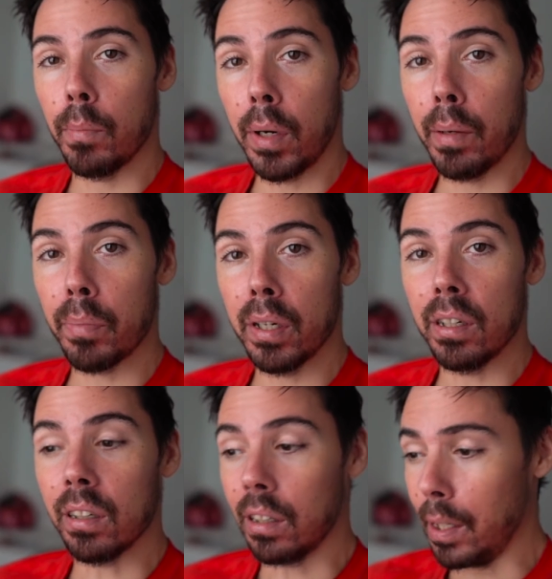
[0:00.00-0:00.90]
In my
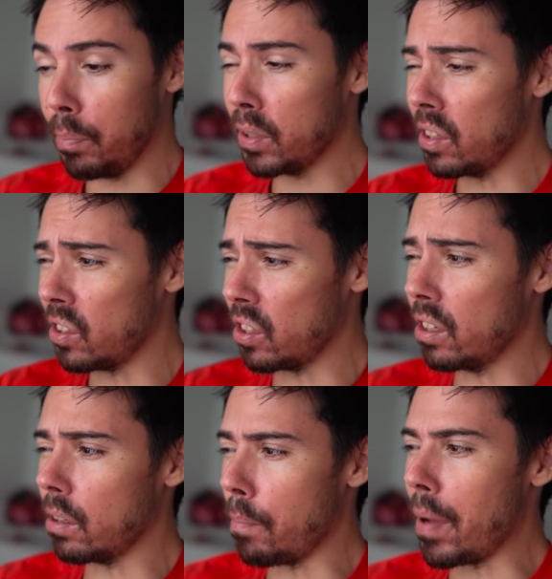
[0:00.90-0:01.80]
opinion, Olympus is
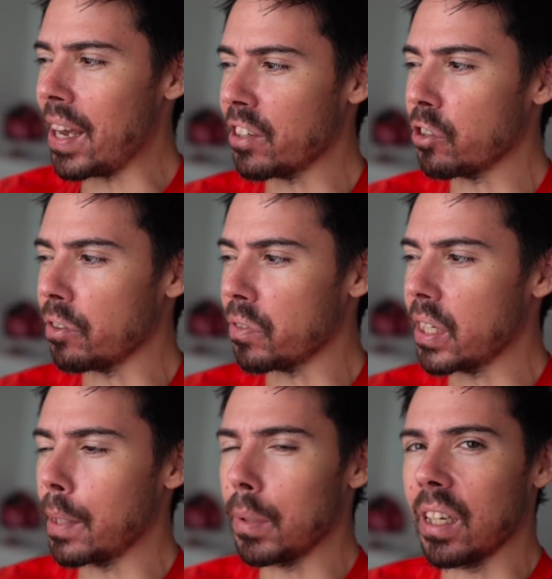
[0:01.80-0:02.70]
still the master of
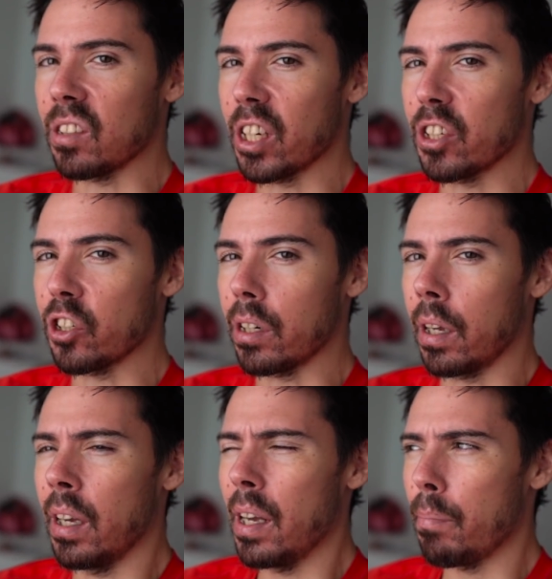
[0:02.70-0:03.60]
stabilization.
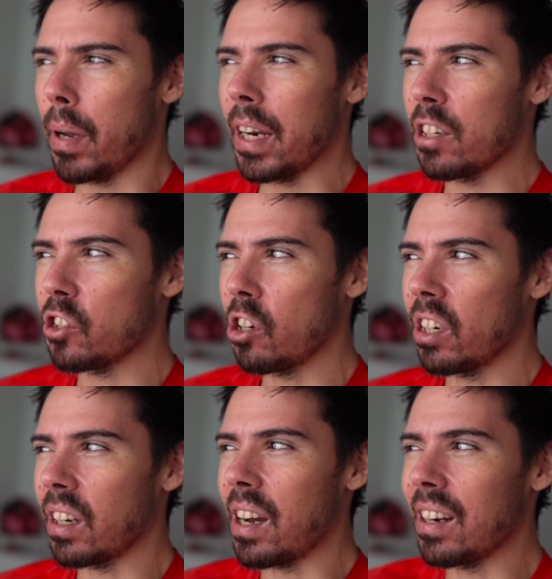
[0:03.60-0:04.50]

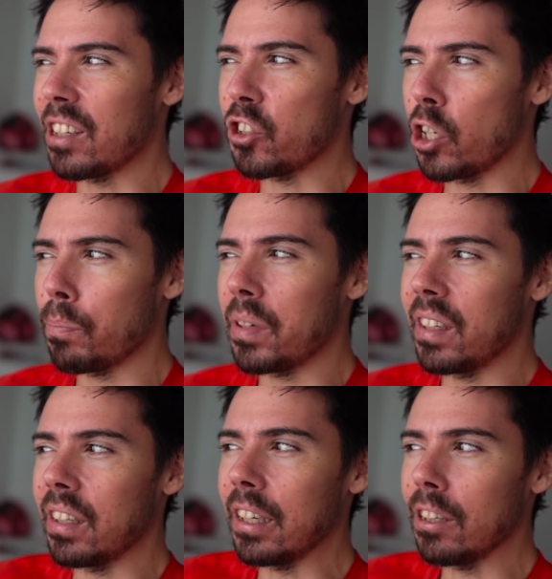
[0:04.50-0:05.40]
Panasonic kind of jumped
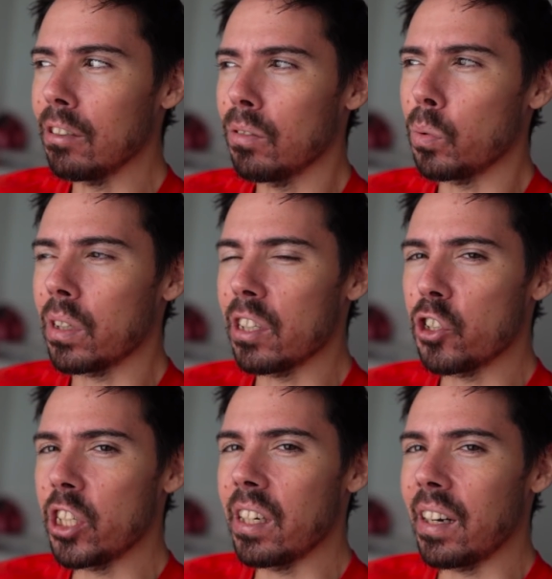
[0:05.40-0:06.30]
in there with the
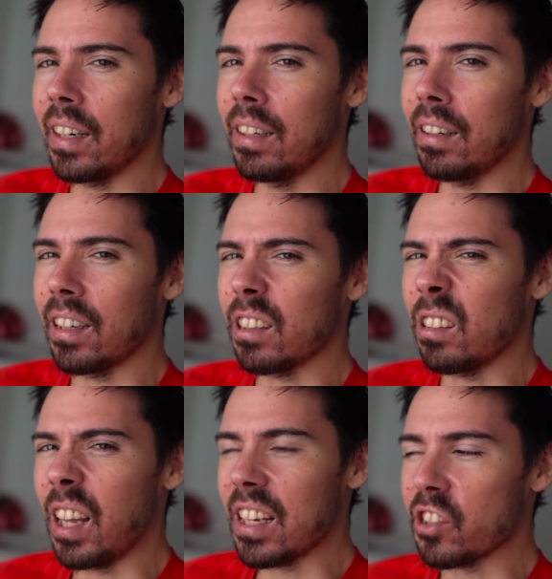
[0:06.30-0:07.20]
G9 at the
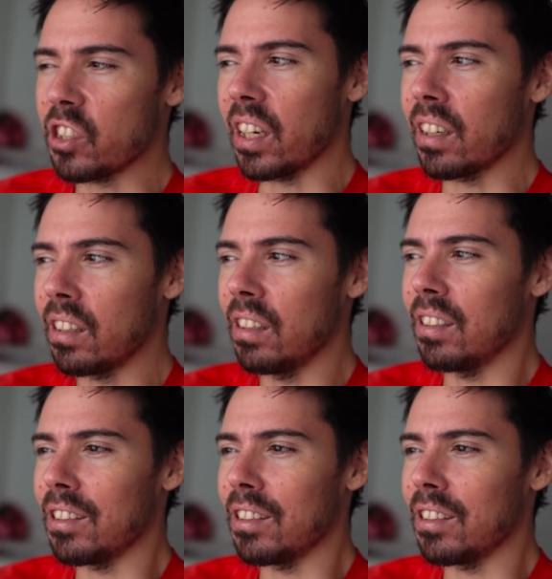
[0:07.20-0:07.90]
last second.